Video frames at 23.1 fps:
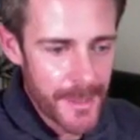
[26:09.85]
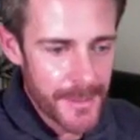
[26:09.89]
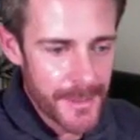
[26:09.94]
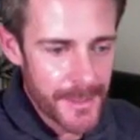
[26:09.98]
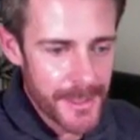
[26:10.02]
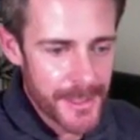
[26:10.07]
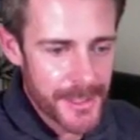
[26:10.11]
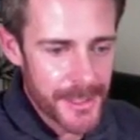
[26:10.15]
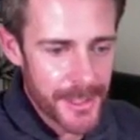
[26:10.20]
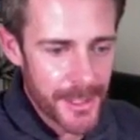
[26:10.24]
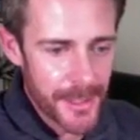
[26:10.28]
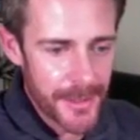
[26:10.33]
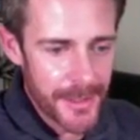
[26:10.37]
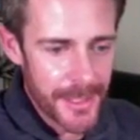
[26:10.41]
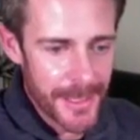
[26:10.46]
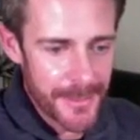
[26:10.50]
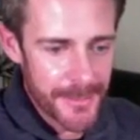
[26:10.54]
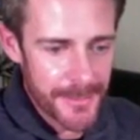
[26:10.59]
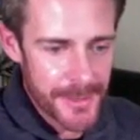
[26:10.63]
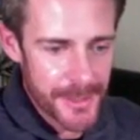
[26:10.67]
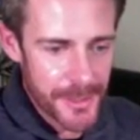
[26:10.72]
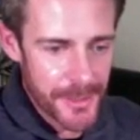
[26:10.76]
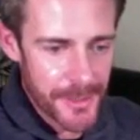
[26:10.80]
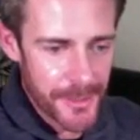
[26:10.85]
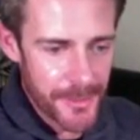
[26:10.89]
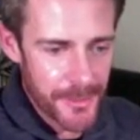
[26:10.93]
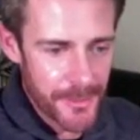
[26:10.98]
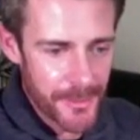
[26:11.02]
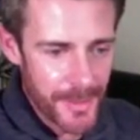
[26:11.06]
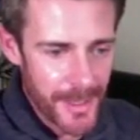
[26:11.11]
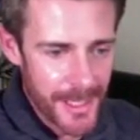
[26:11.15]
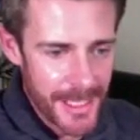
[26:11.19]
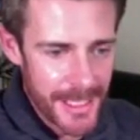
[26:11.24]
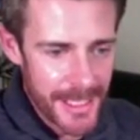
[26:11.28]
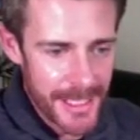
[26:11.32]
that showed up
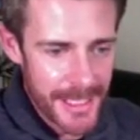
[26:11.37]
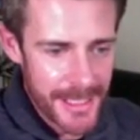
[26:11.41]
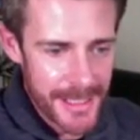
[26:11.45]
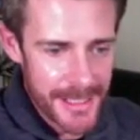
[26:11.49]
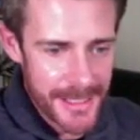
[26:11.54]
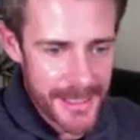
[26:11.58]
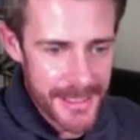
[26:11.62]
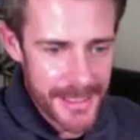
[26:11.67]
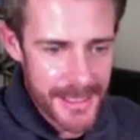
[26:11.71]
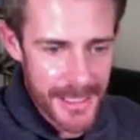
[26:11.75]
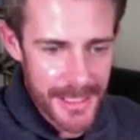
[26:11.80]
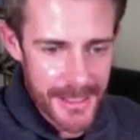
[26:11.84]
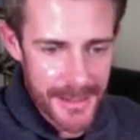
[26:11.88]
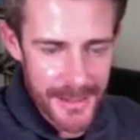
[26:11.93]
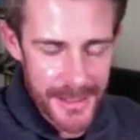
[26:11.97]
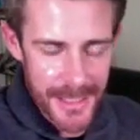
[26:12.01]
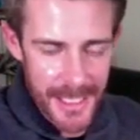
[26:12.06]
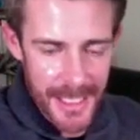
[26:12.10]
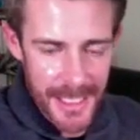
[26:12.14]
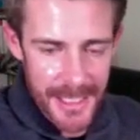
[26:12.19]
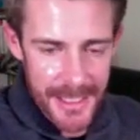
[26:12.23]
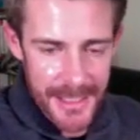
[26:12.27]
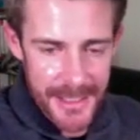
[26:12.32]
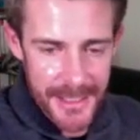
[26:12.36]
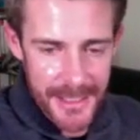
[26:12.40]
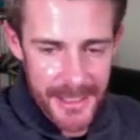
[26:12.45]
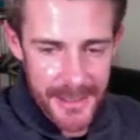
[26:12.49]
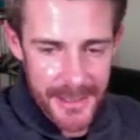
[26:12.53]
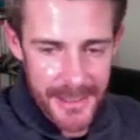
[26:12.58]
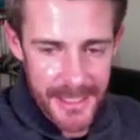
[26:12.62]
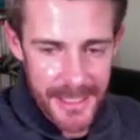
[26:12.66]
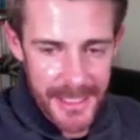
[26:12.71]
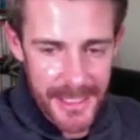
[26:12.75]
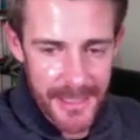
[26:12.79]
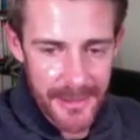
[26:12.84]
too is that
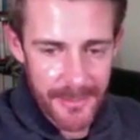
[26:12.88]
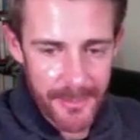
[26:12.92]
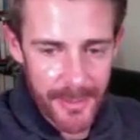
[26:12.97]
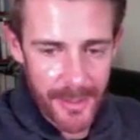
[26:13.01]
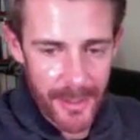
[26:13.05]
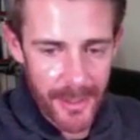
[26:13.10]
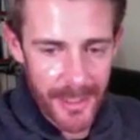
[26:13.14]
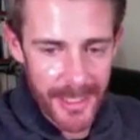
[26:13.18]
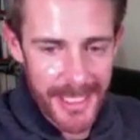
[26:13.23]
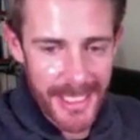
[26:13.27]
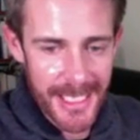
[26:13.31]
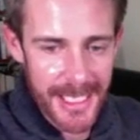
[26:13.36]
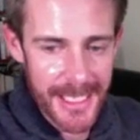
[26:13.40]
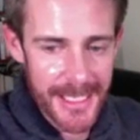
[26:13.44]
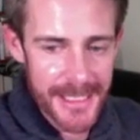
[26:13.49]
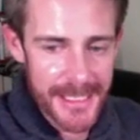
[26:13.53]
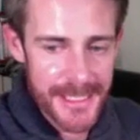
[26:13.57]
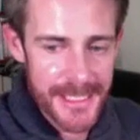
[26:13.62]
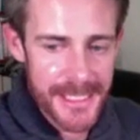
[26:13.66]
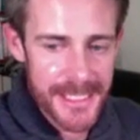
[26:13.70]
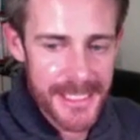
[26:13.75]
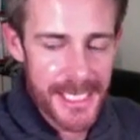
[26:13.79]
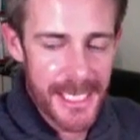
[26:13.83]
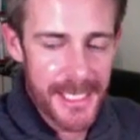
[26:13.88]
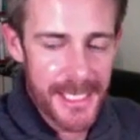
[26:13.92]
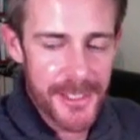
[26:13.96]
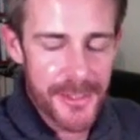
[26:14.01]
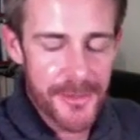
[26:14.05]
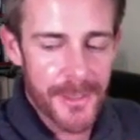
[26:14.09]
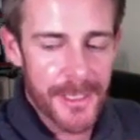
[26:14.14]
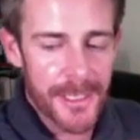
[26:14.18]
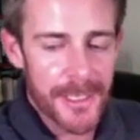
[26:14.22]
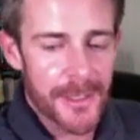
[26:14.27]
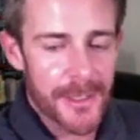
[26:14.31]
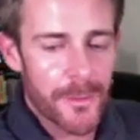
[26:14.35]
the
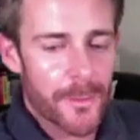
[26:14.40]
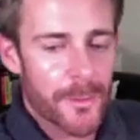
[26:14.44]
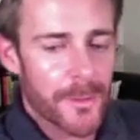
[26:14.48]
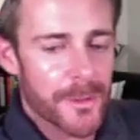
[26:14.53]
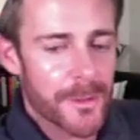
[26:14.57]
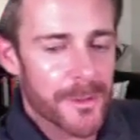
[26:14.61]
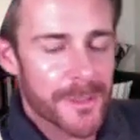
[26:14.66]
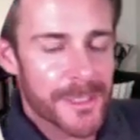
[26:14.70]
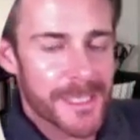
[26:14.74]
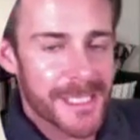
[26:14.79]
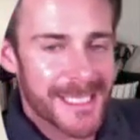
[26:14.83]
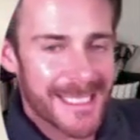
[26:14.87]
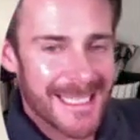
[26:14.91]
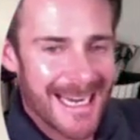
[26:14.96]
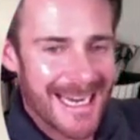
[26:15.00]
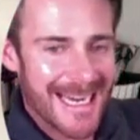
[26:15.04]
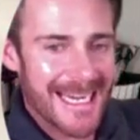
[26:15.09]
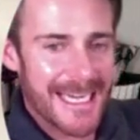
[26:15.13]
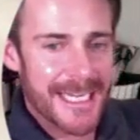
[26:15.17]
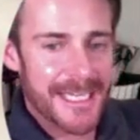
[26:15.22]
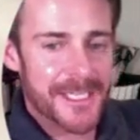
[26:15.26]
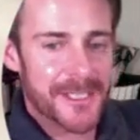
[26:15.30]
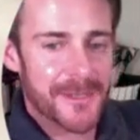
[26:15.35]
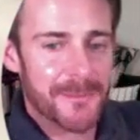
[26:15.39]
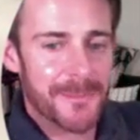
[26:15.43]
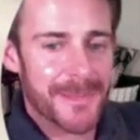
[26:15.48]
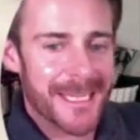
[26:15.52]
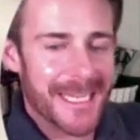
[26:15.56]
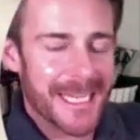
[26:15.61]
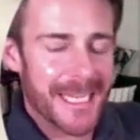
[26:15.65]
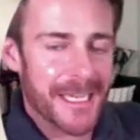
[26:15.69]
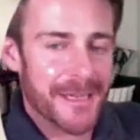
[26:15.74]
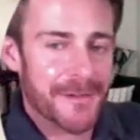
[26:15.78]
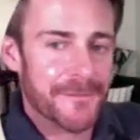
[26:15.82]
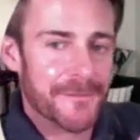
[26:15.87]
polyunsaturated oils tend to
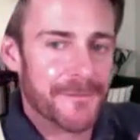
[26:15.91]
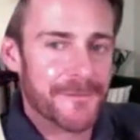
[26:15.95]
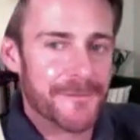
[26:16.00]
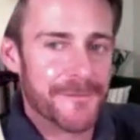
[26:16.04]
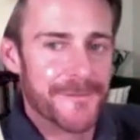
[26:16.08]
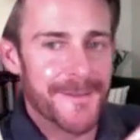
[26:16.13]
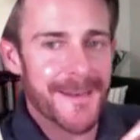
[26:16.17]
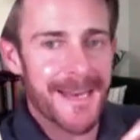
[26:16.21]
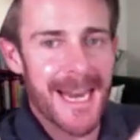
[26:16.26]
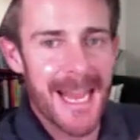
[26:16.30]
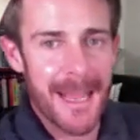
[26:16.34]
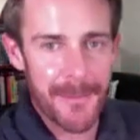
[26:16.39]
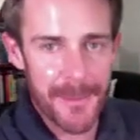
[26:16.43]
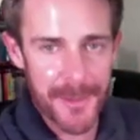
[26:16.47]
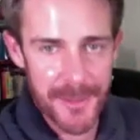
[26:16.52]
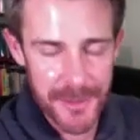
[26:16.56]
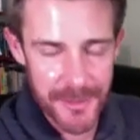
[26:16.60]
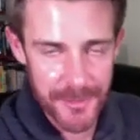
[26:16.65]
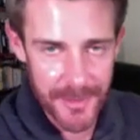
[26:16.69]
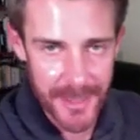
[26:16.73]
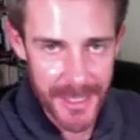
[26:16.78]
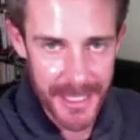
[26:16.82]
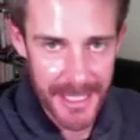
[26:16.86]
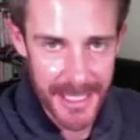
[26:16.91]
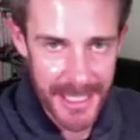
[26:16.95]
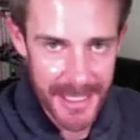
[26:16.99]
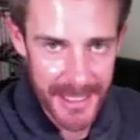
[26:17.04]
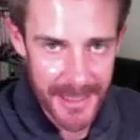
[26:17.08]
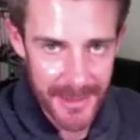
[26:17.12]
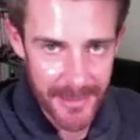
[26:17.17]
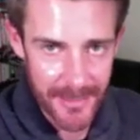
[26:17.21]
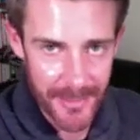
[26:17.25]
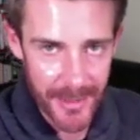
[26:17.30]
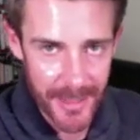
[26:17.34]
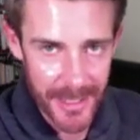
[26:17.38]
be inflammatory
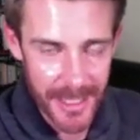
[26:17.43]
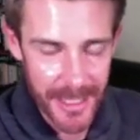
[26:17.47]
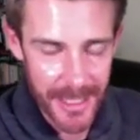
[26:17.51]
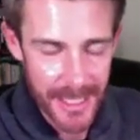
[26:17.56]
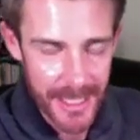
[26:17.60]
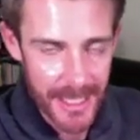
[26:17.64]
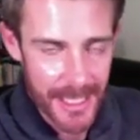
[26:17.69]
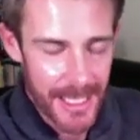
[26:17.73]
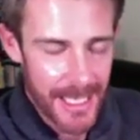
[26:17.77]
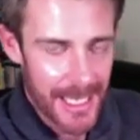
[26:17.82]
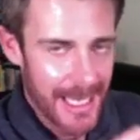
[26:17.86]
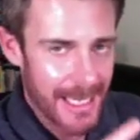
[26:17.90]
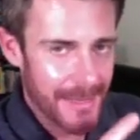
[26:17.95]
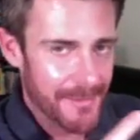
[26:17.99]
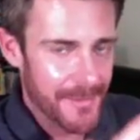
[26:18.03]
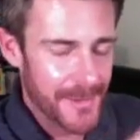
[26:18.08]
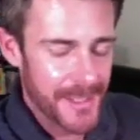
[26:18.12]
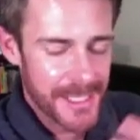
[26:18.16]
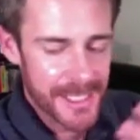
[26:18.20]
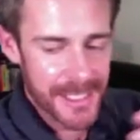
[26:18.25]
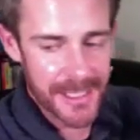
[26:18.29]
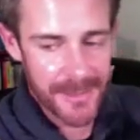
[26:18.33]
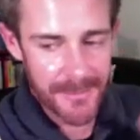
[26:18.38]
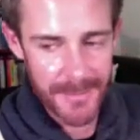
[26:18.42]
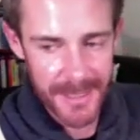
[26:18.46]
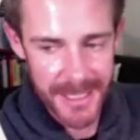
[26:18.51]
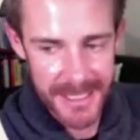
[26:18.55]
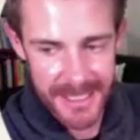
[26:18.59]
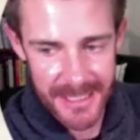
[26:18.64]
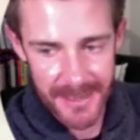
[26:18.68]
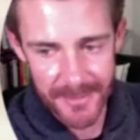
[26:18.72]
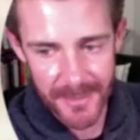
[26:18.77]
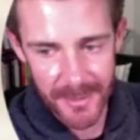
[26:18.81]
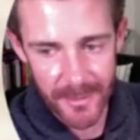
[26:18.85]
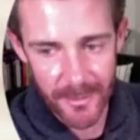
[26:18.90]
in the body, and this can
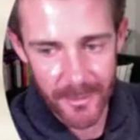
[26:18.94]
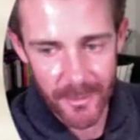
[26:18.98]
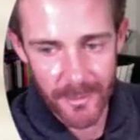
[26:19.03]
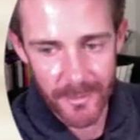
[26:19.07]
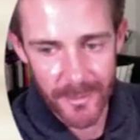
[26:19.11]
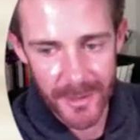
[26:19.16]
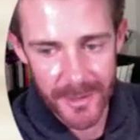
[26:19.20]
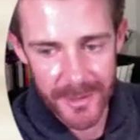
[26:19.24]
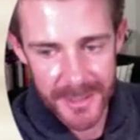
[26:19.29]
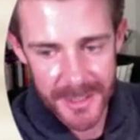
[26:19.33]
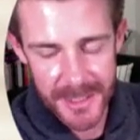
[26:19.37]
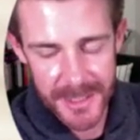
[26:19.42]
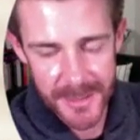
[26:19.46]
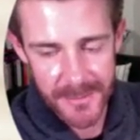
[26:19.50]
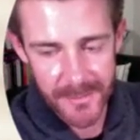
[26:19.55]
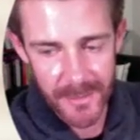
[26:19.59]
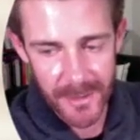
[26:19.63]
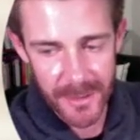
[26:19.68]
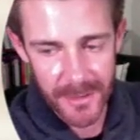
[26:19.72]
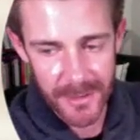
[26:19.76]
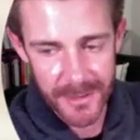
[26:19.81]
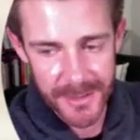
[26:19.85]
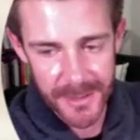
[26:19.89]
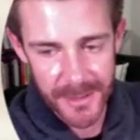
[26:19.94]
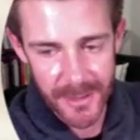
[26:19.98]
mess up your hormones as well.